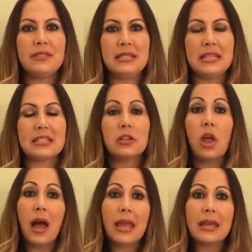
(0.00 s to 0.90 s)
seen as
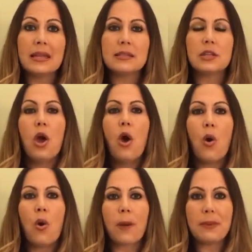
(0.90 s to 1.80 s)
clients
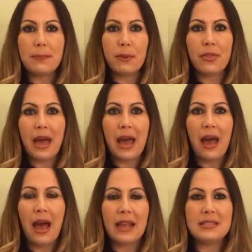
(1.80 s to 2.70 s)
or people that
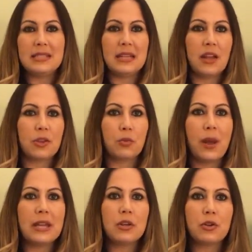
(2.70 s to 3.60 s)
I see in other
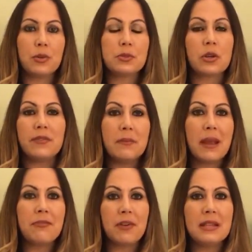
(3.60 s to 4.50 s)
wedding groups, or even
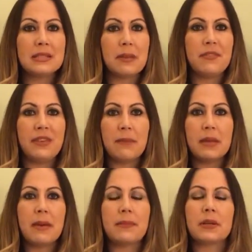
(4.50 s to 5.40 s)
my friends and my
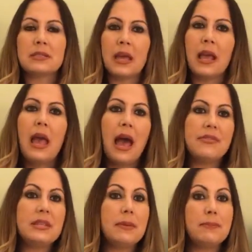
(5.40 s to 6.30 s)
family members. Like, I've
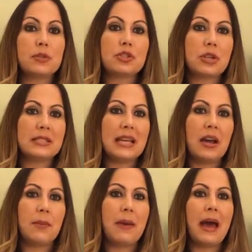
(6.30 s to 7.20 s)
seen people stress
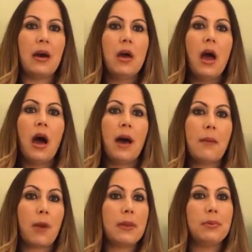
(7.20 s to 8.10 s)
out about,
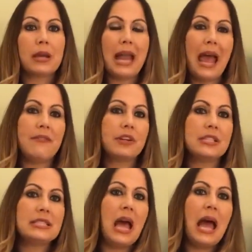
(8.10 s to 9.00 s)
are people going to have a
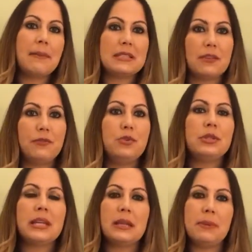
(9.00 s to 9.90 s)
good time? Is the
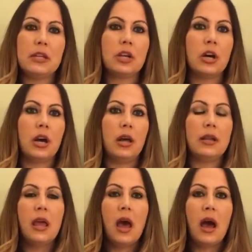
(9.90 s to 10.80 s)
food going to be good?